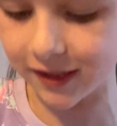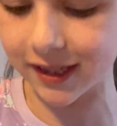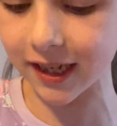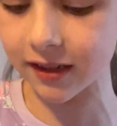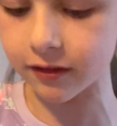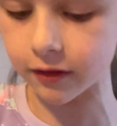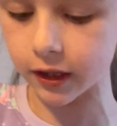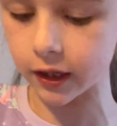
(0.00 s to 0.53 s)

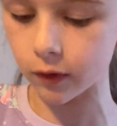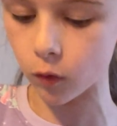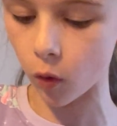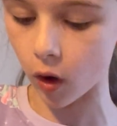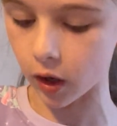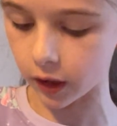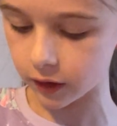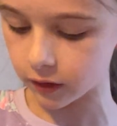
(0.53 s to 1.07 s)
Disney
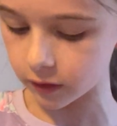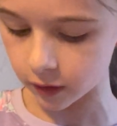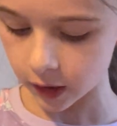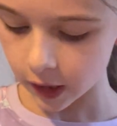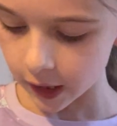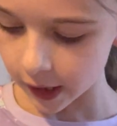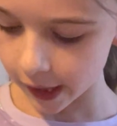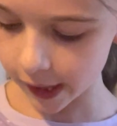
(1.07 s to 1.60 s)
ones,
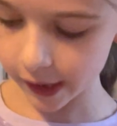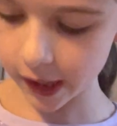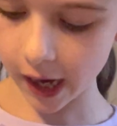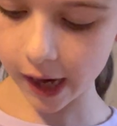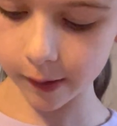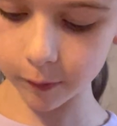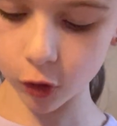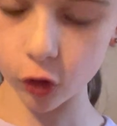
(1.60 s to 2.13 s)
and
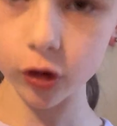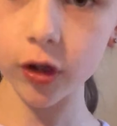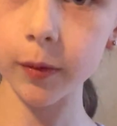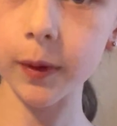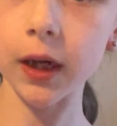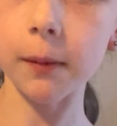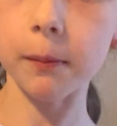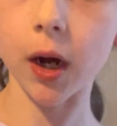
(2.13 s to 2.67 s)
I'm going to
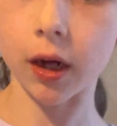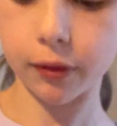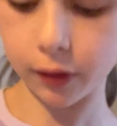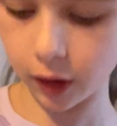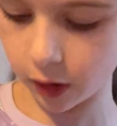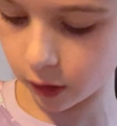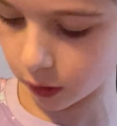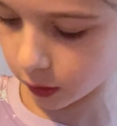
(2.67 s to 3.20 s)
be
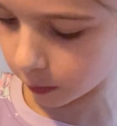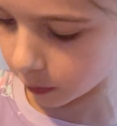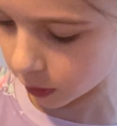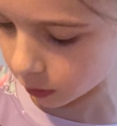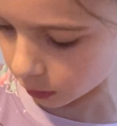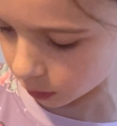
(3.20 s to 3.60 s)
unboxing them.